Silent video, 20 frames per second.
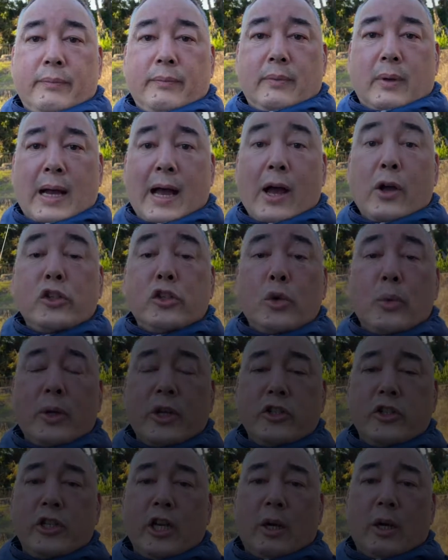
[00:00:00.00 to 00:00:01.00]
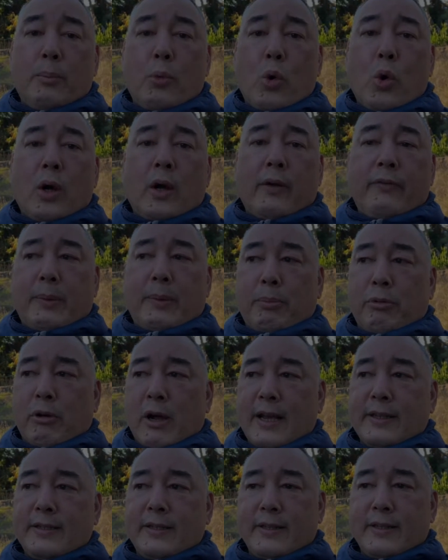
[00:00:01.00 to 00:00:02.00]
I also want to share more of the
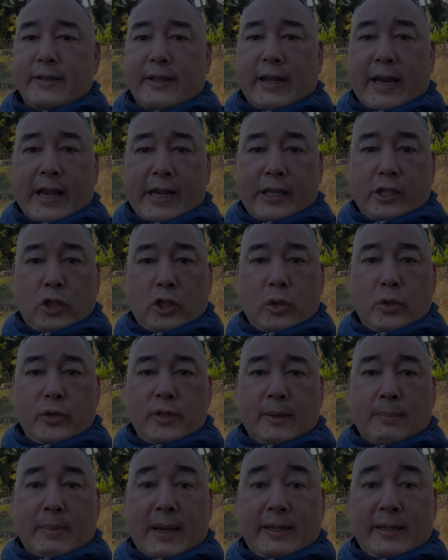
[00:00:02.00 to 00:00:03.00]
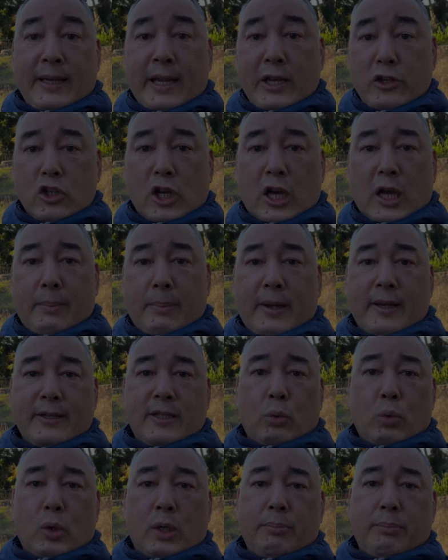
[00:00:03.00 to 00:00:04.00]
process that I use in my day job as a
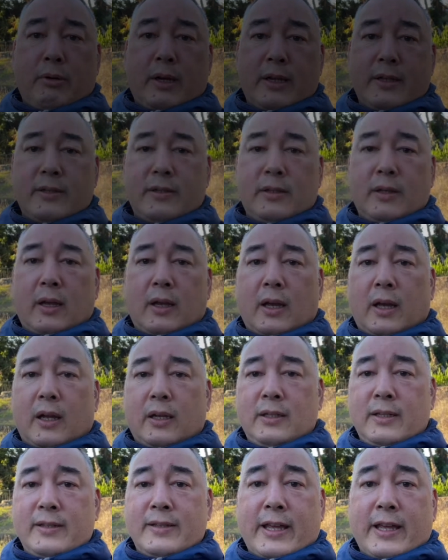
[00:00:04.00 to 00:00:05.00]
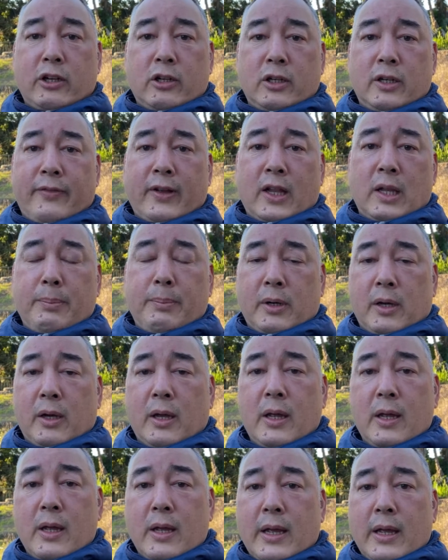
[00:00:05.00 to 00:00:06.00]
WordPress designer and developer,
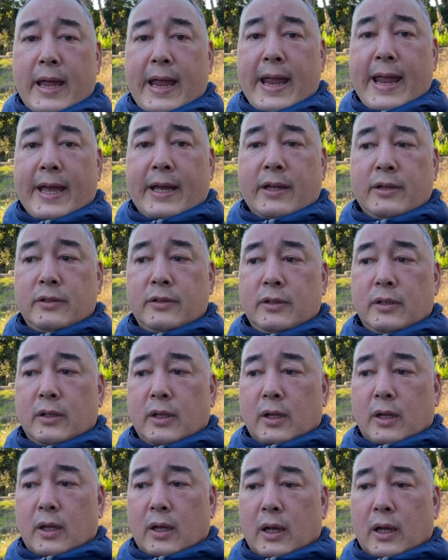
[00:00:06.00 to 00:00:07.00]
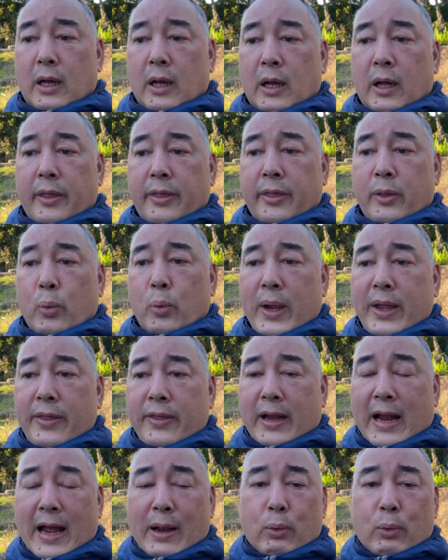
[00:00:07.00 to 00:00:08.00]
and the way
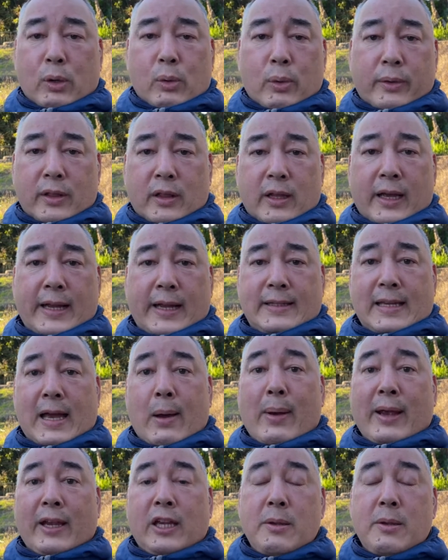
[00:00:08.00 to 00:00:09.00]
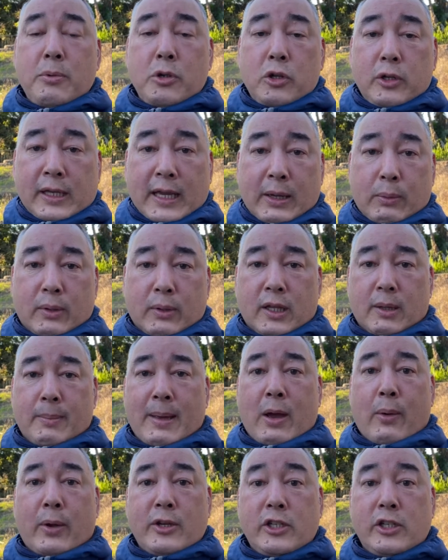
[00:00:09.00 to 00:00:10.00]
that I work with clients, how I communicate with them,
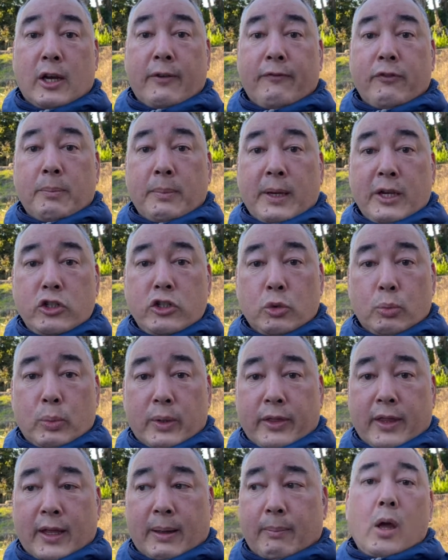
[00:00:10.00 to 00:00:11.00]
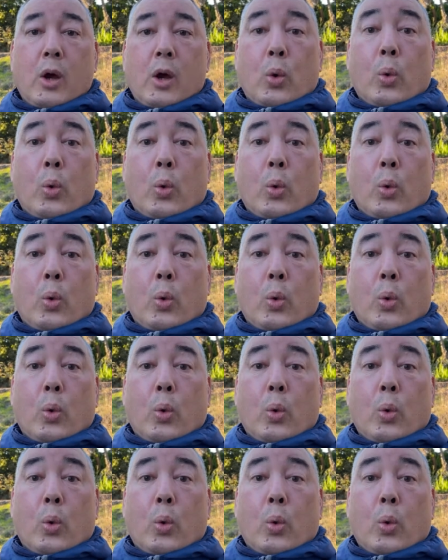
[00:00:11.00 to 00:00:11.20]
how I share information with them.